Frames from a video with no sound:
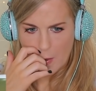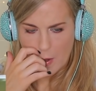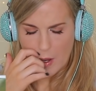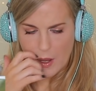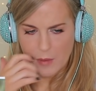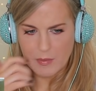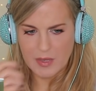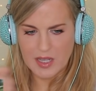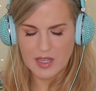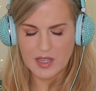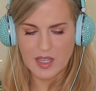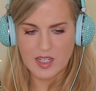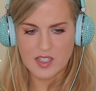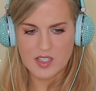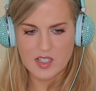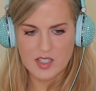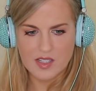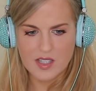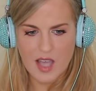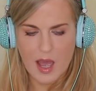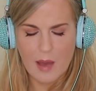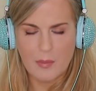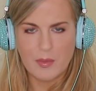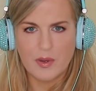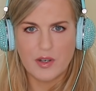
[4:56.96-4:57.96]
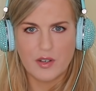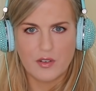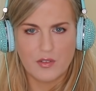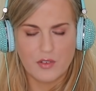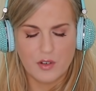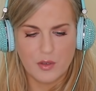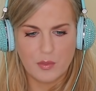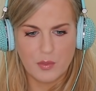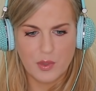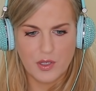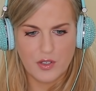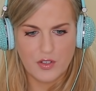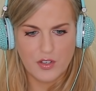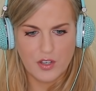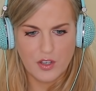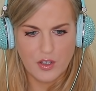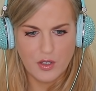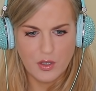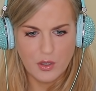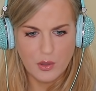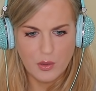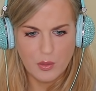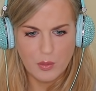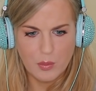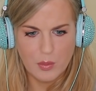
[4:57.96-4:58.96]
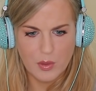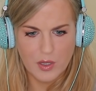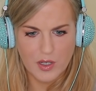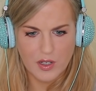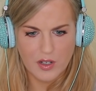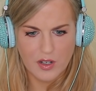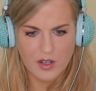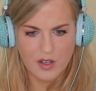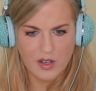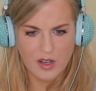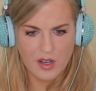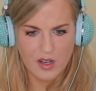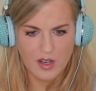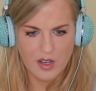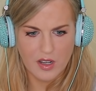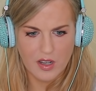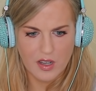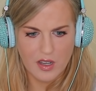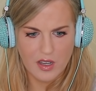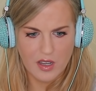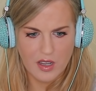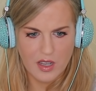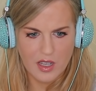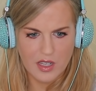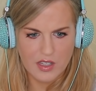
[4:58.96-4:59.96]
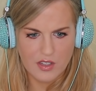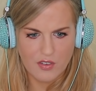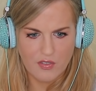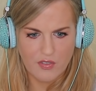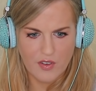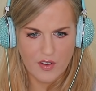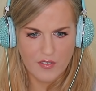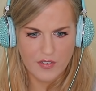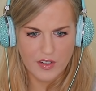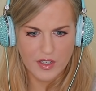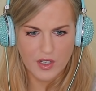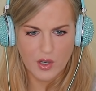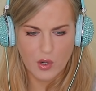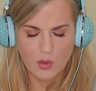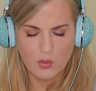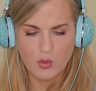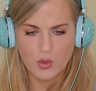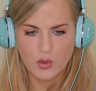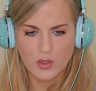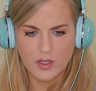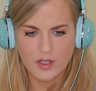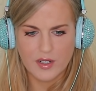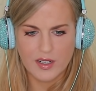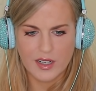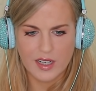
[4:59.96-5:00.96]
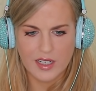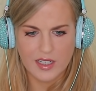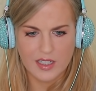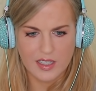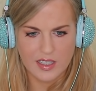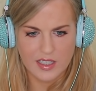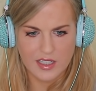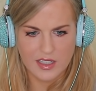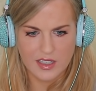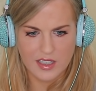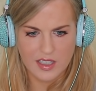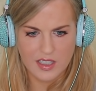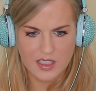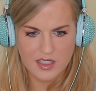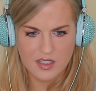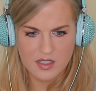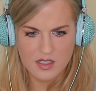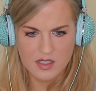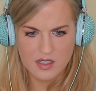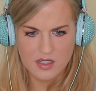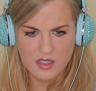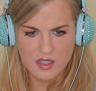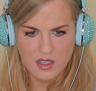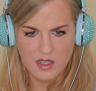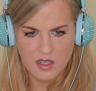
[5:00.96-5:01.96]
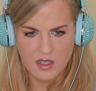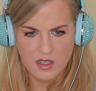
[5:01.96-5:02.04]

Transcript: I mean, that does happen in rugby too, but it's very coordinated in this.